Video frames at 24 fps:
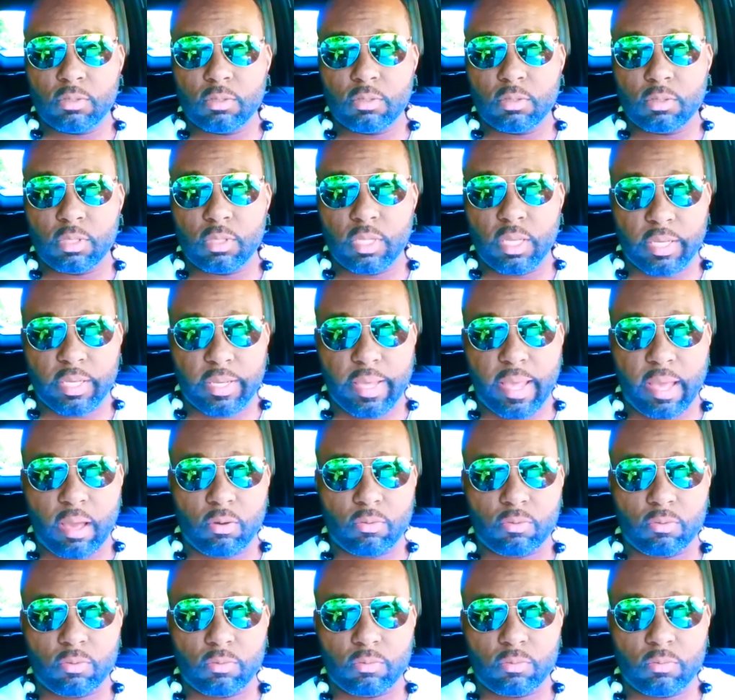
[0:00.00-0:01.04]
the account.
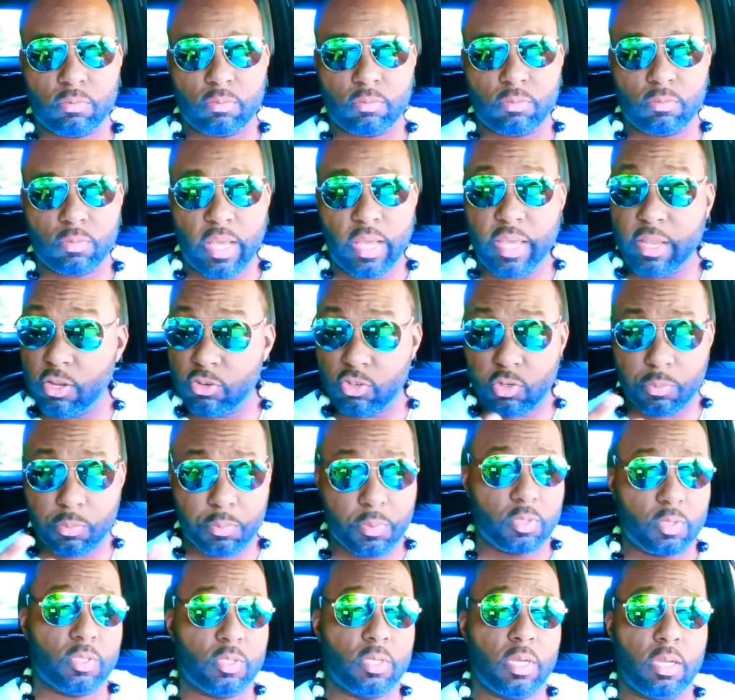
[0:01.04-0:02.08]

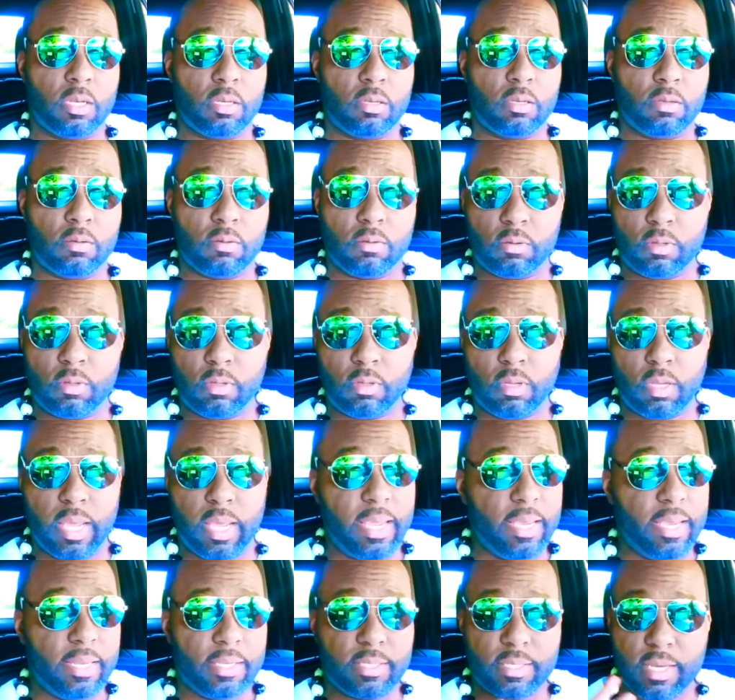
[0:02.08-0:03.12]
800%,
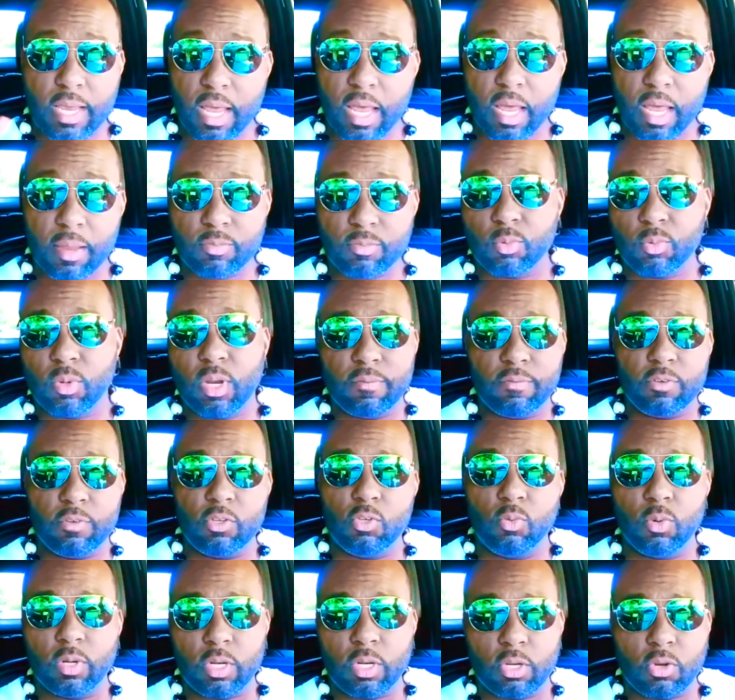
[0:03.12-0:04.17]
8 times, whatever you
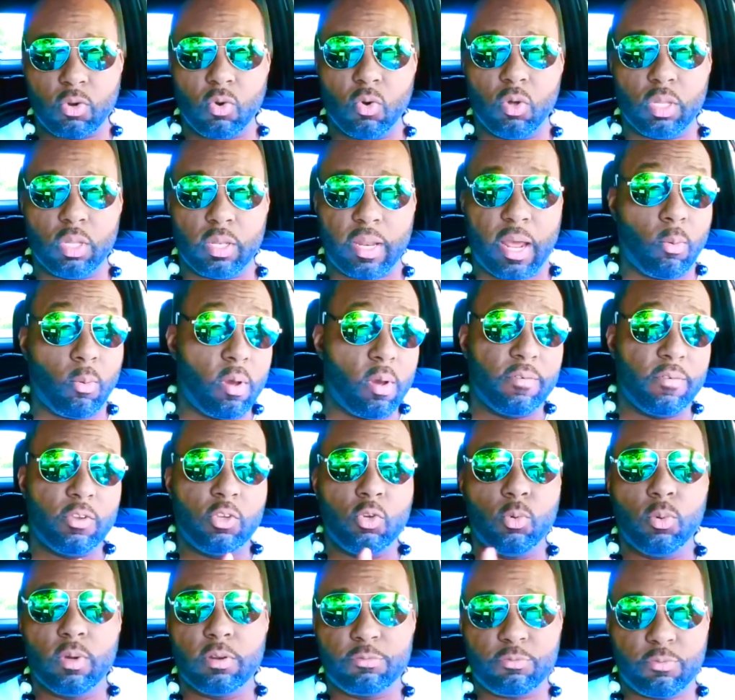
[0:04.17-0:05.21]
want to call it, however you
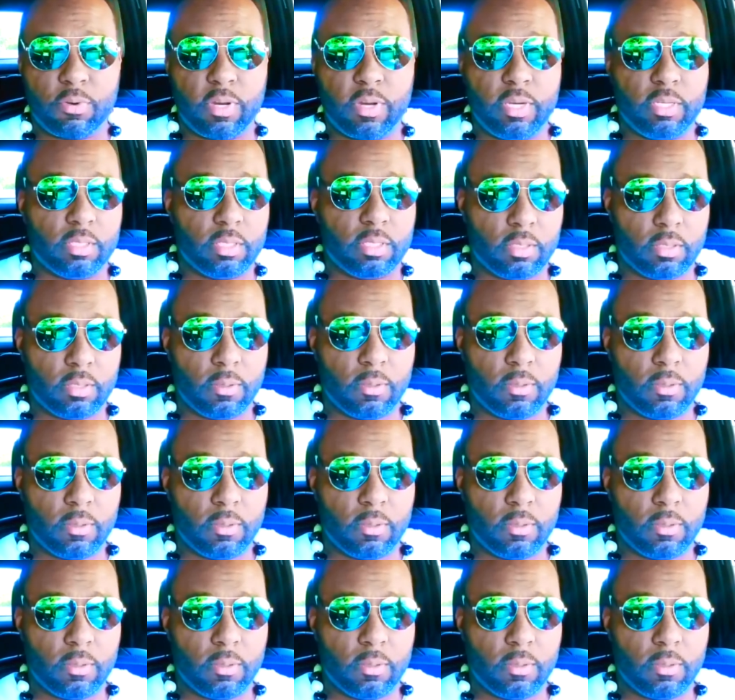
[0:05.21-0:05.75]
want to phrase it.